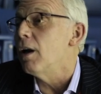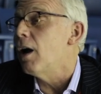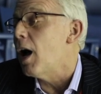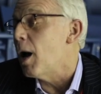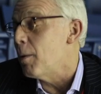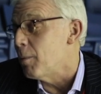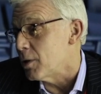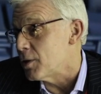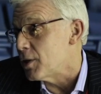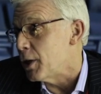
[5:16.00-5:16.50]

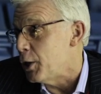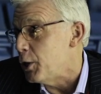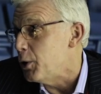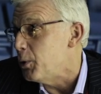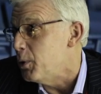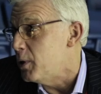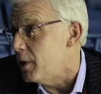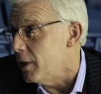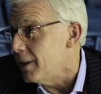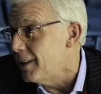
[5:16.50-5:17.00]
I'm not saying
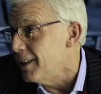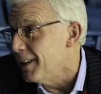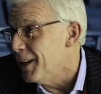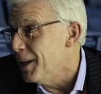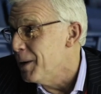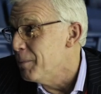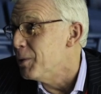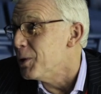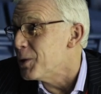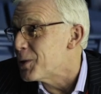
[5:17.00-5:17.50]
you did,
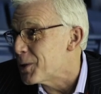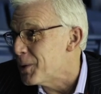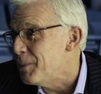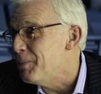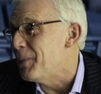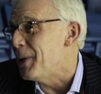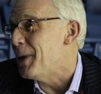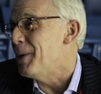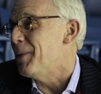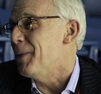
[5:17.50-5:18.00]
but some
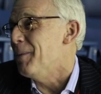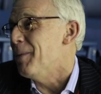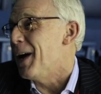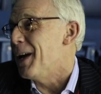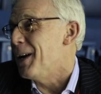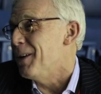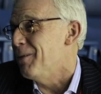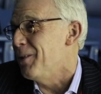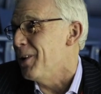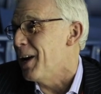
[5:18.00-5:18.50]
people
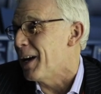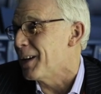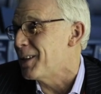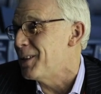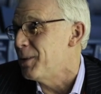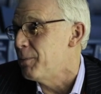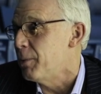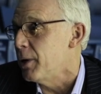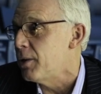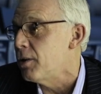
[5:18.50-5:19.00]
might have reacted
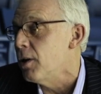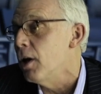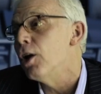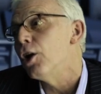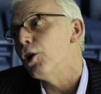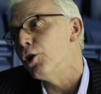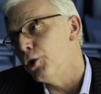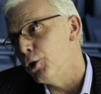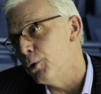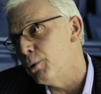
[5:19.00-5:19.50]

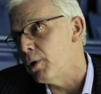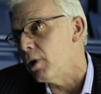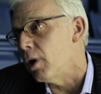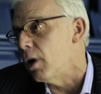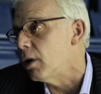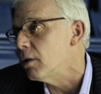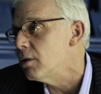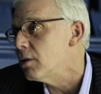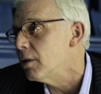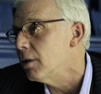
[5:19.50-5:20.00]
you
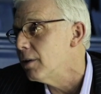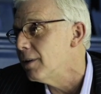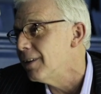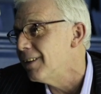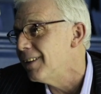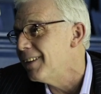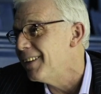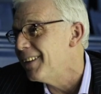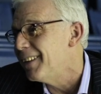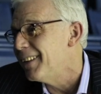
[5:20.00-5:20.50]
can't,
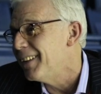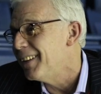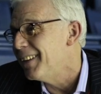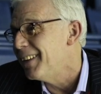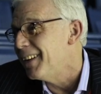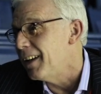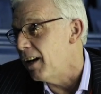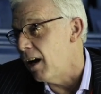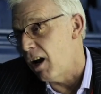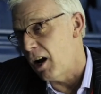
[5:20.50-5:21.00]

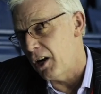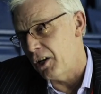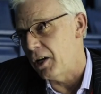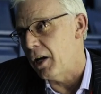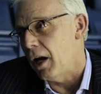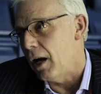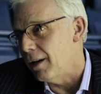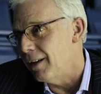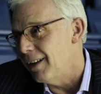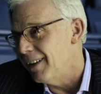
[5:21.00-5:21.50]
I
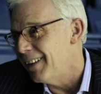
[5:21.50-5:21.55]
can.